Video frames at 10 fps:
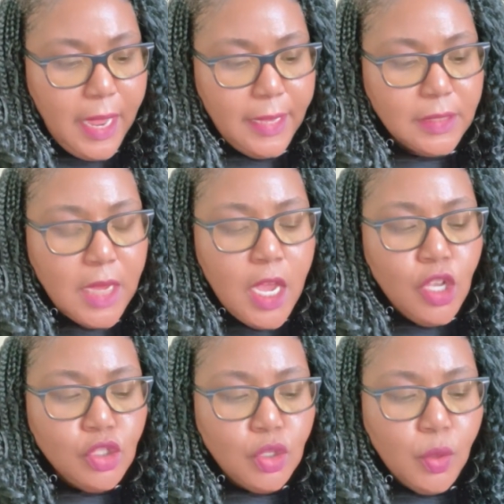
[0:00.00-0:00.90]
So the
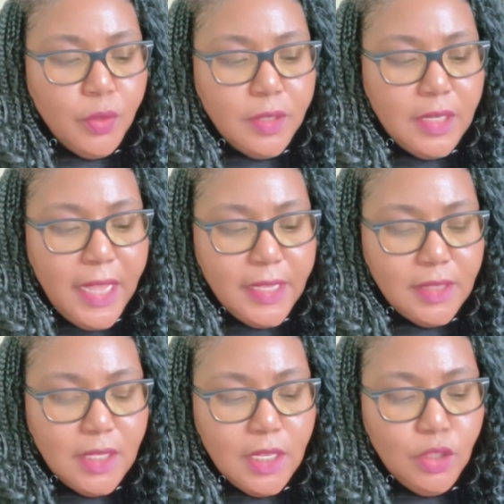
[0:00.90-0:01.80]
next thing you
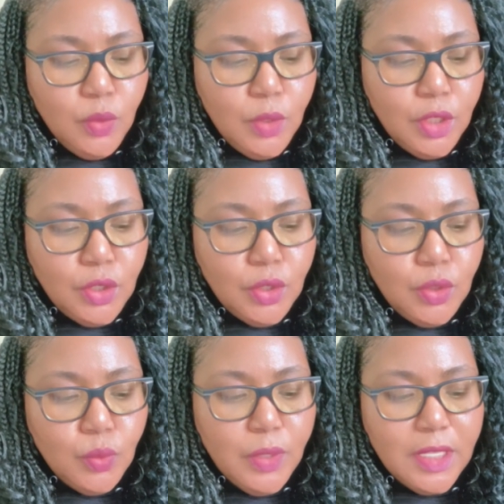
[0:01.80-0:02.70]
need to do is
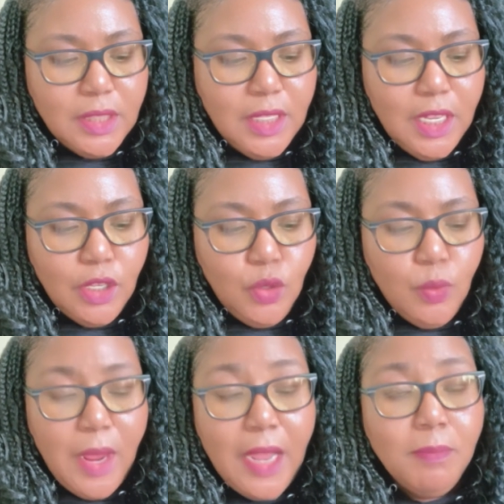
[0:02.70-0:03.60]
get you a
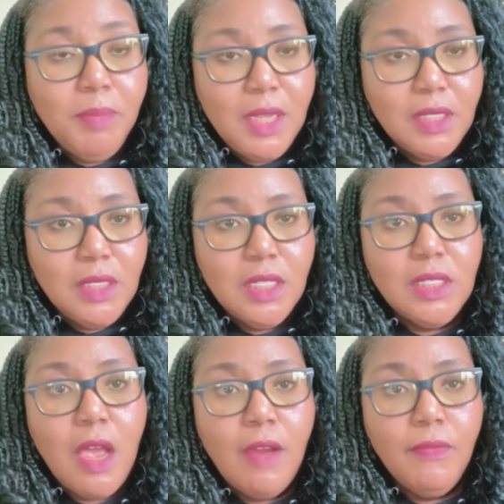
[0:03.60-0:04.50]
business
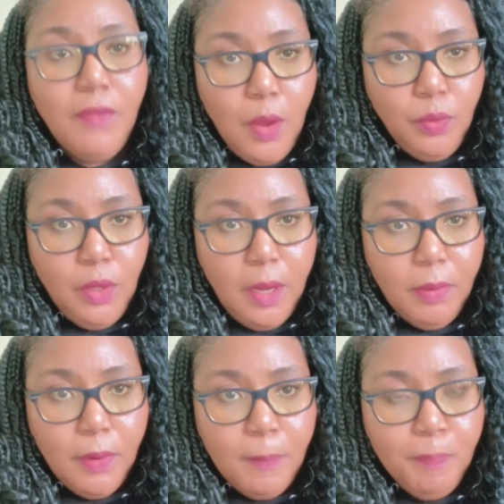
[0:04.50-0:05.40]
phone number
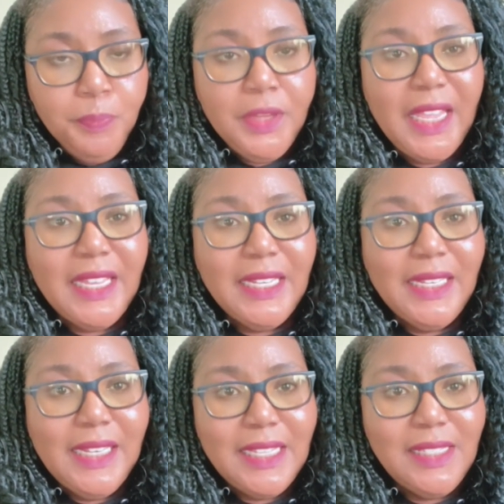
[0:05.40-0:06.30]
and list
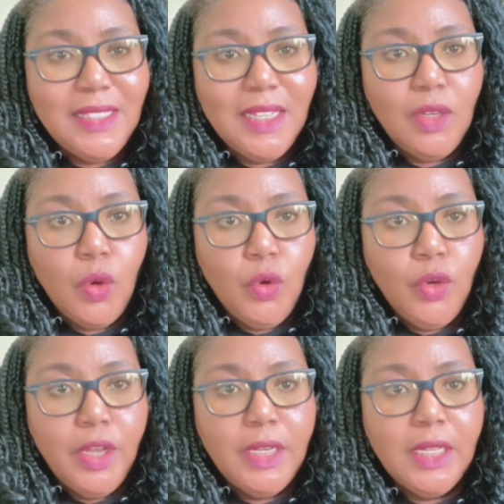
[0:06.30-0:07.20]
it on
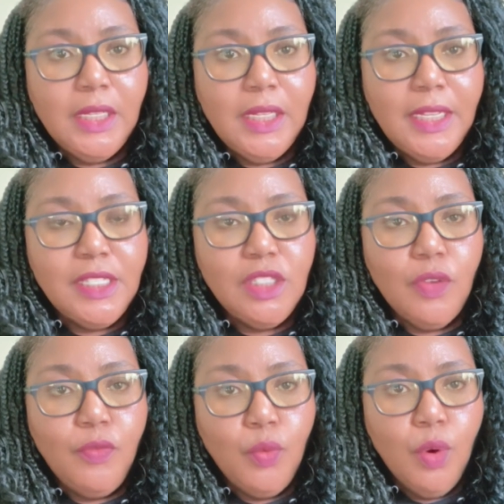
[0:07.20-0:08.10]
list
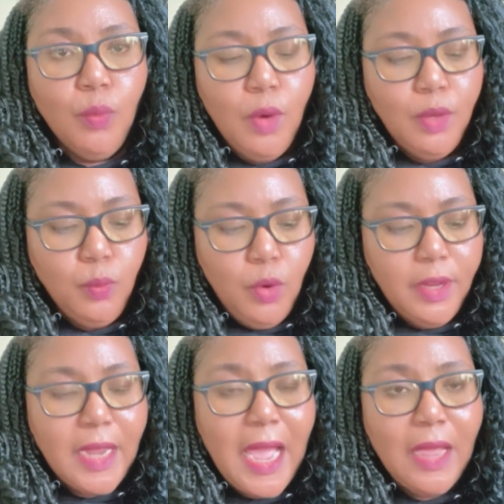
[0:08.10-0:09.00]
411. I
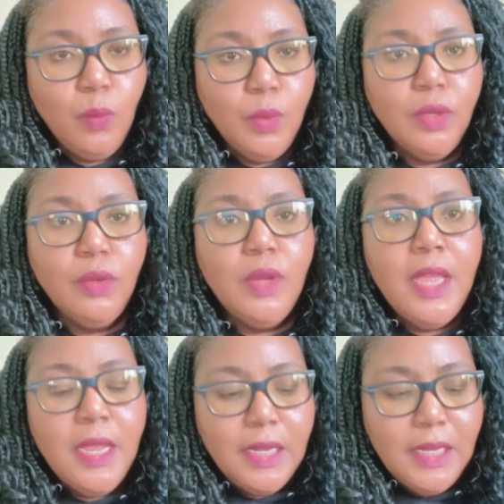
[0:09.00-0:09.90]
will
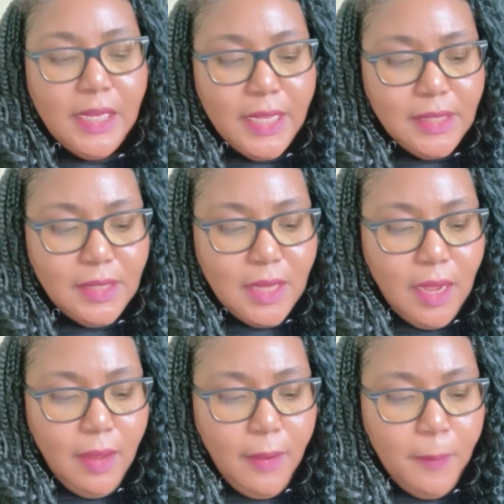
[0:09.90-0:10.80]
list
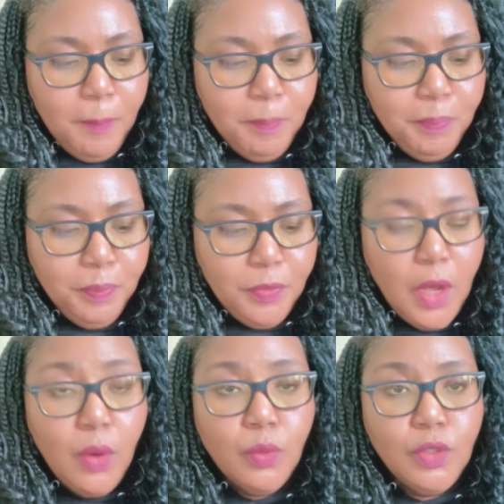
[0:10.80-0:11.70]
um, those
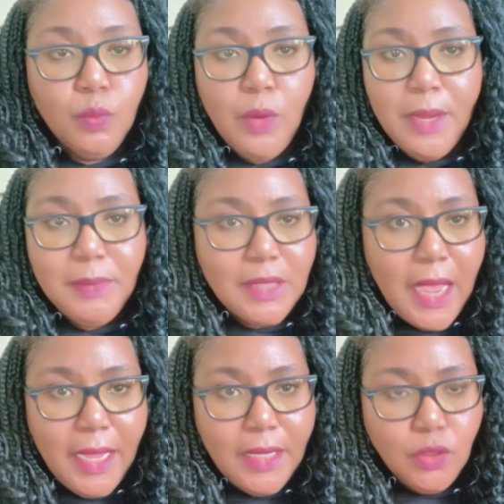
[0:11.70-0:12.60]
websites
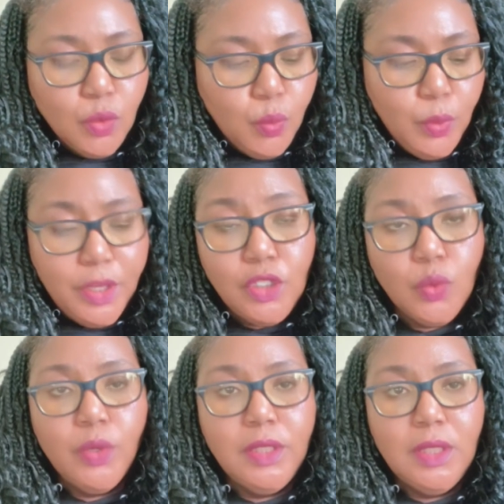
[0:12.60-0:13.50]
or resources
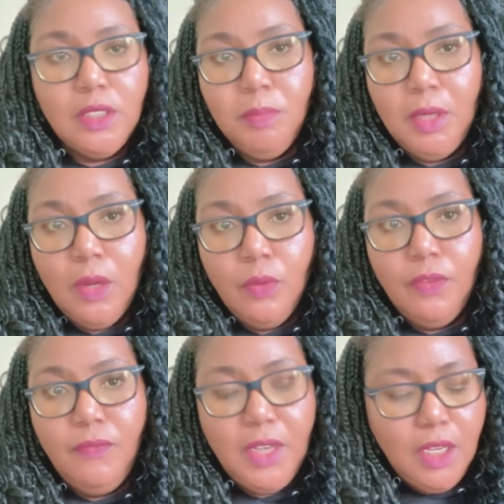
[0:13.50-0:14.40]
below the
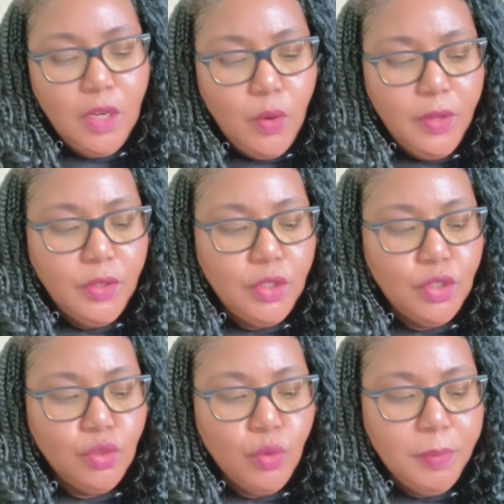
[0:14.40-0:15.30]
video in the
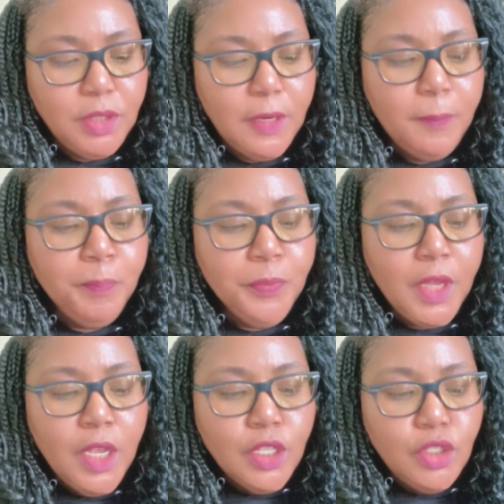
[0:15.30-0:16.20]
description
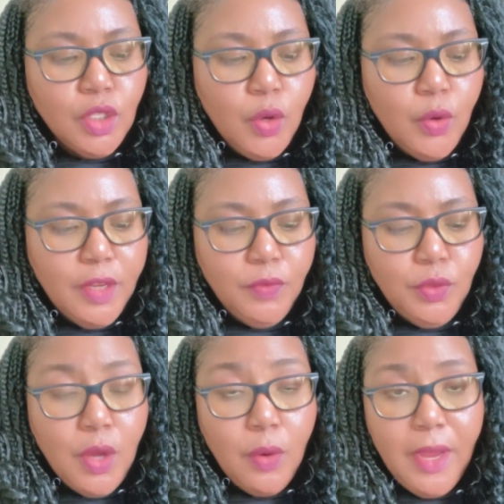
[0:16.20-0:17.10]
so if you don't
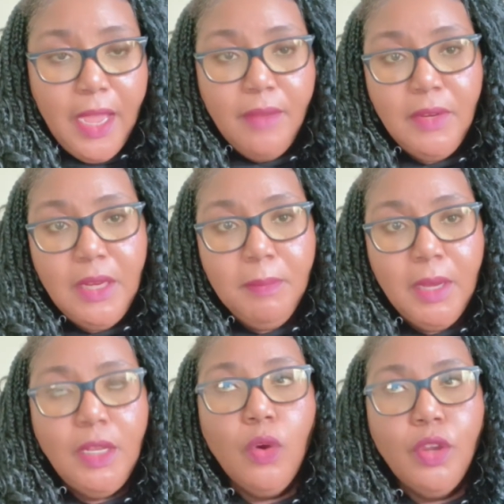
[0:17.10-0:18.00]
have any money or
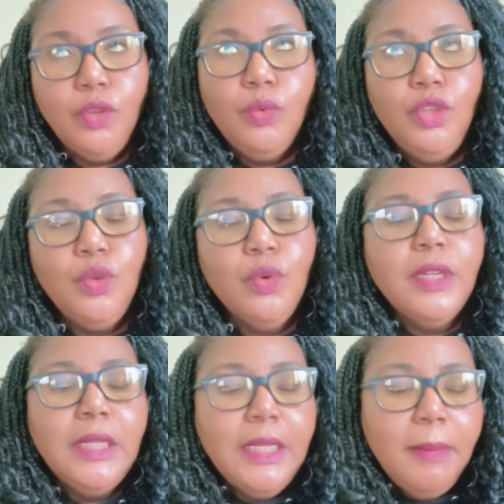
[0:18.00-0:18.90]
you you are
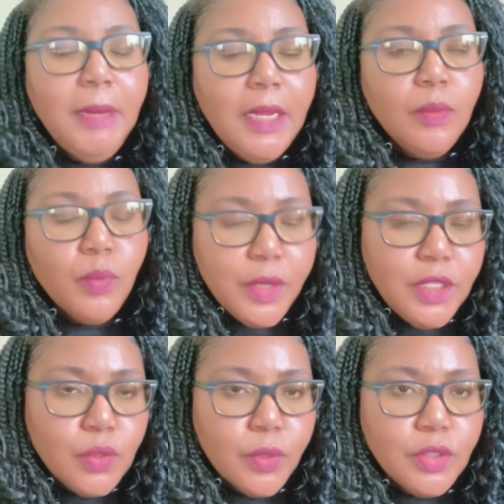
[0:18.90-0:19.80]
limited
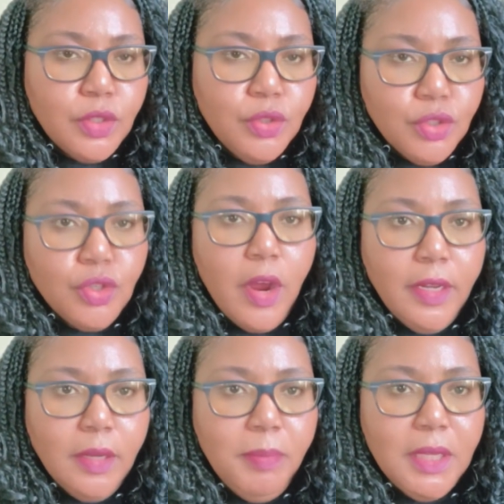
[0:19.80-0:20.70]
resources, you're starting a
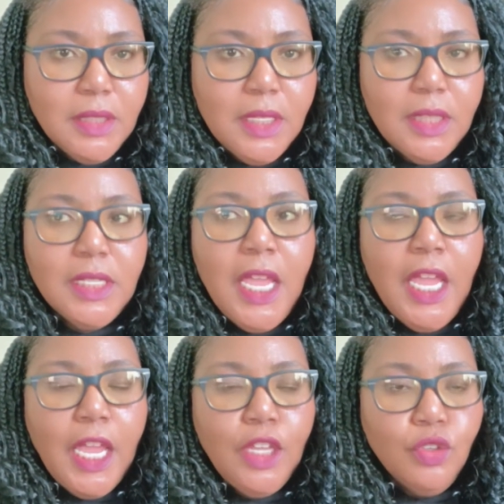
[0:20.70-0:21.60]
business and you're
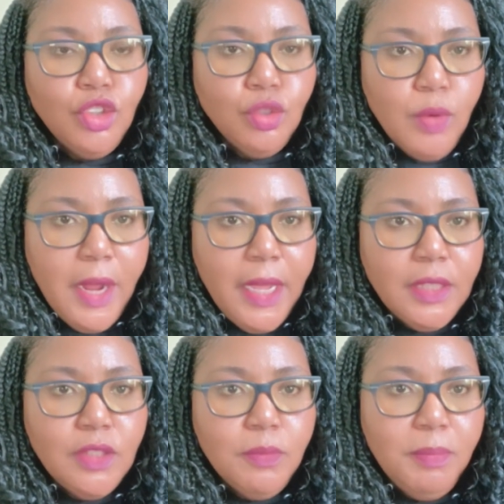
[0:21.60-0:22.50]
trying to
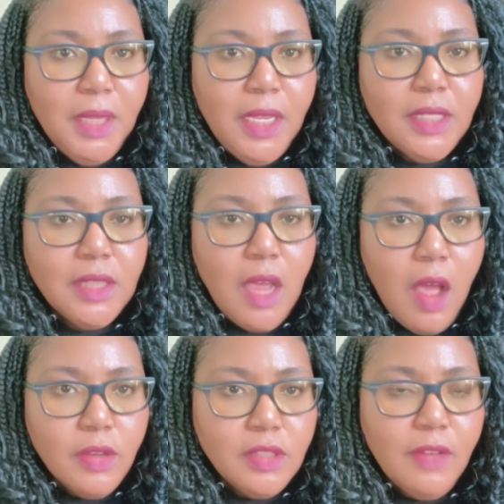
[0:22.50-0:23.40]
be as cost
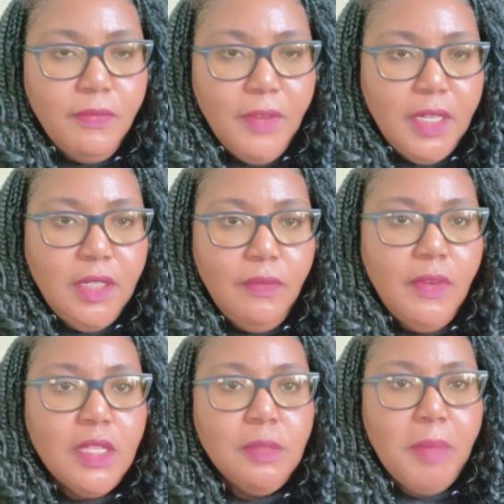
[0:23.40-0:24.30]
effective as
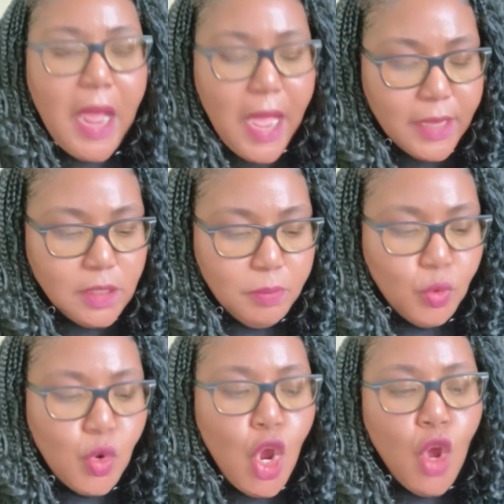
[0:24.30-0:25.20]
possible.
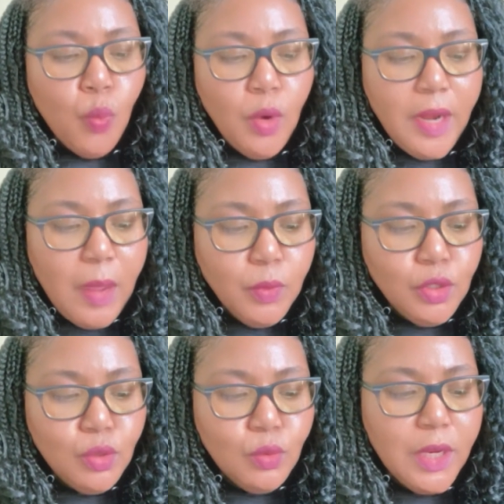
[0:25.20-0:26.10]
What I would do
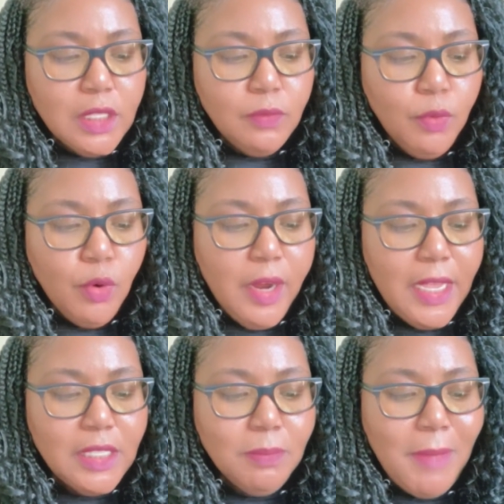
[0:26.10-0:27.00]
as far as my
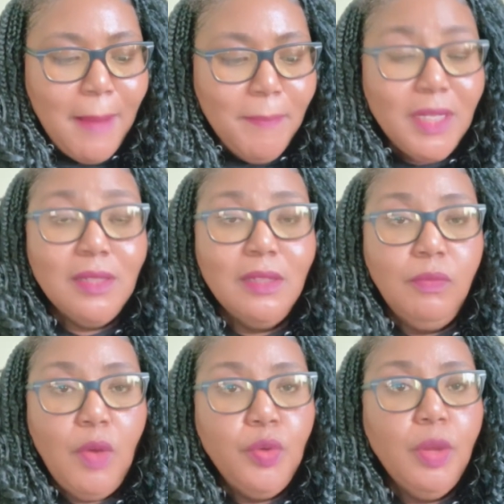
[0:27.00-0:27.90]
business phone number
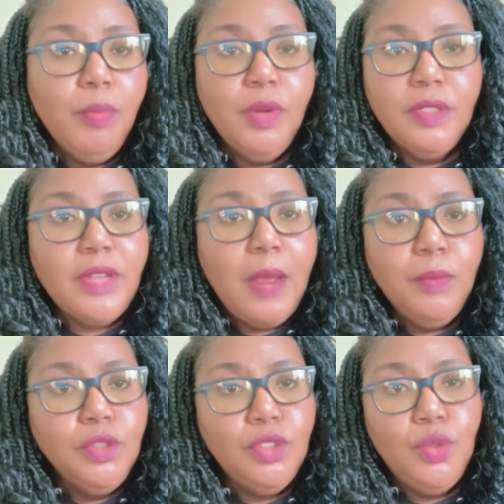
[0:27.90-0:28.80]
is I would just do a
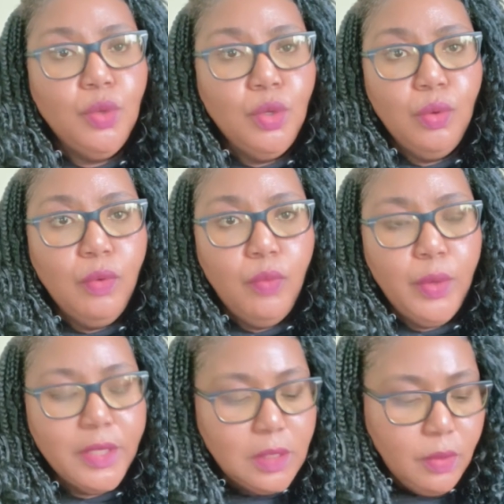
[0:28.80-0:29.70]
Google Voice, okay?